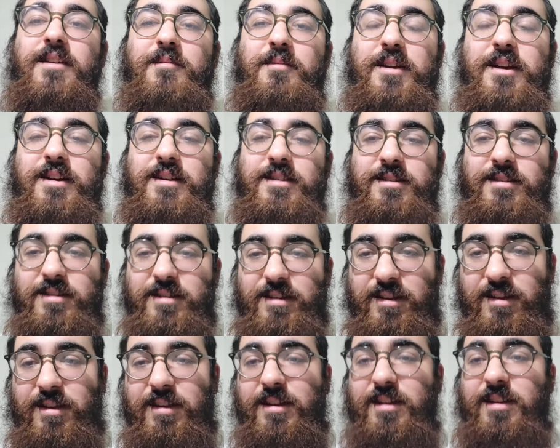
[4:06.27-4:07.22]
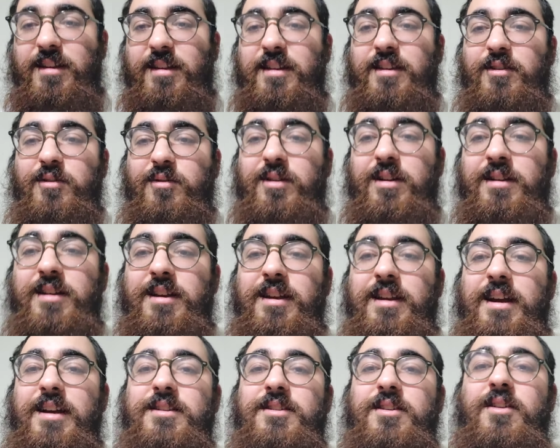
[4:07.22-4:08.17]
Because you can
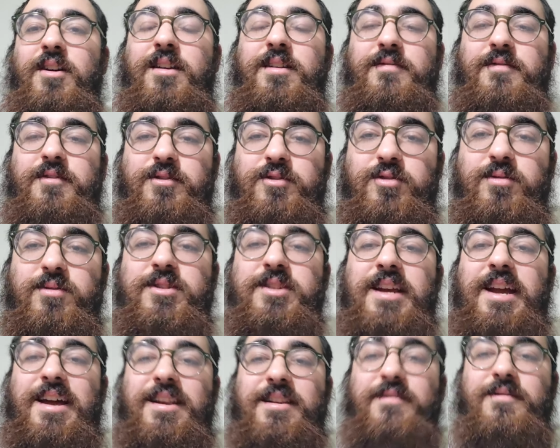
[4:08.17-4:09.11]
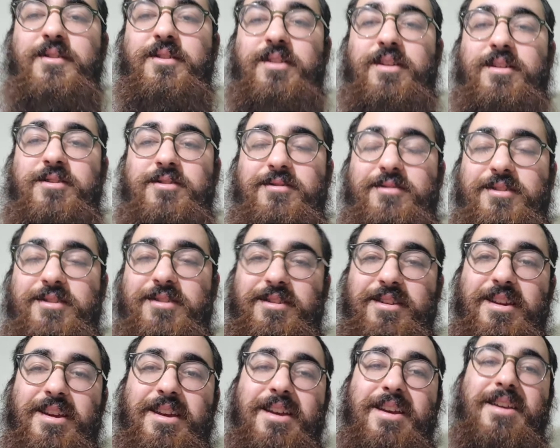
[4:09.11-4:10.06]
connect to God if you're Jewish and if you're not Jewish.
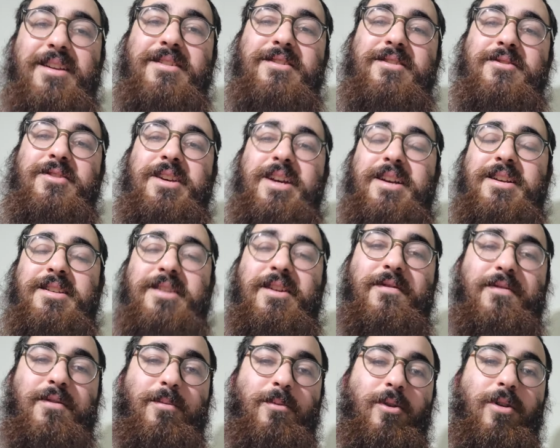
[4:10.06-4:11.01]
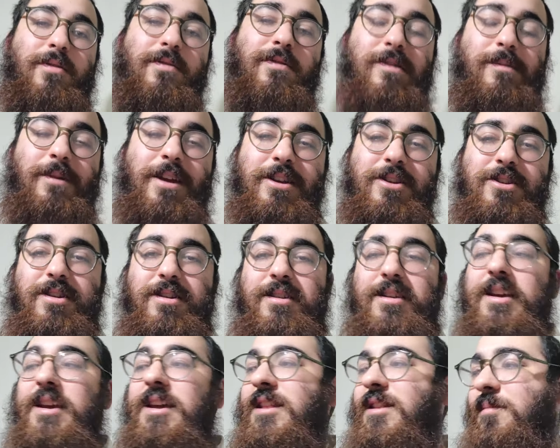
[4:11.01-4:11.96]
So check us out for more
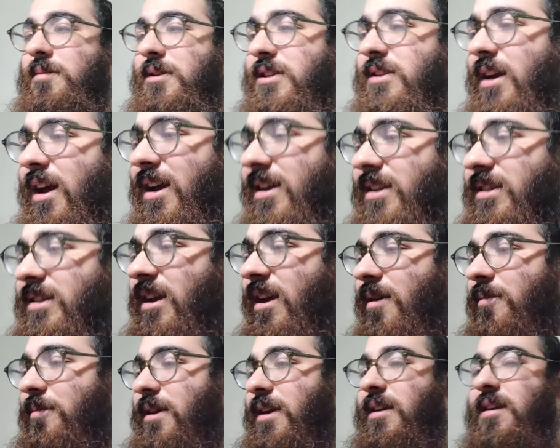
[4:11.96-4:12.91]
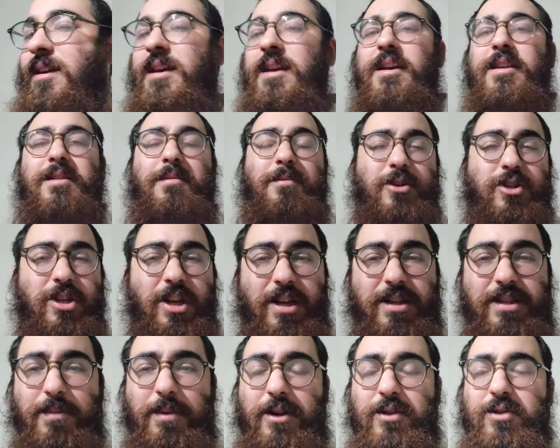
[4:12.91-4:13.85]
information. The Messiah is coming. The
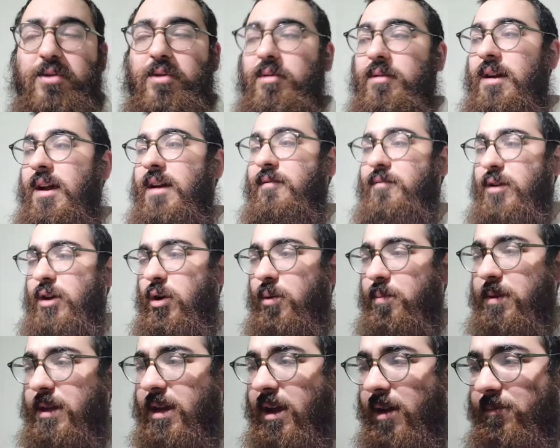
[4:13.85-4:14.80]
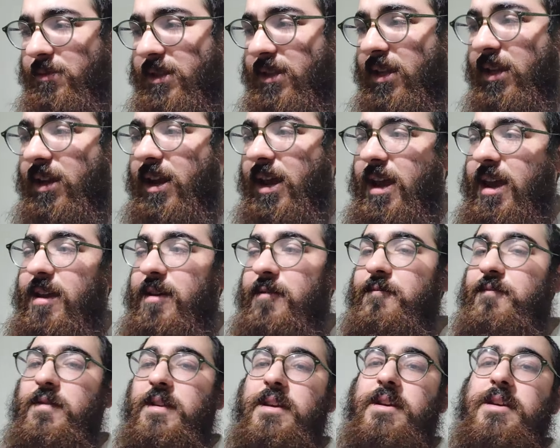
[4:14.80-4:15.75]
Mashiach is about to arrive. We hope he comes today.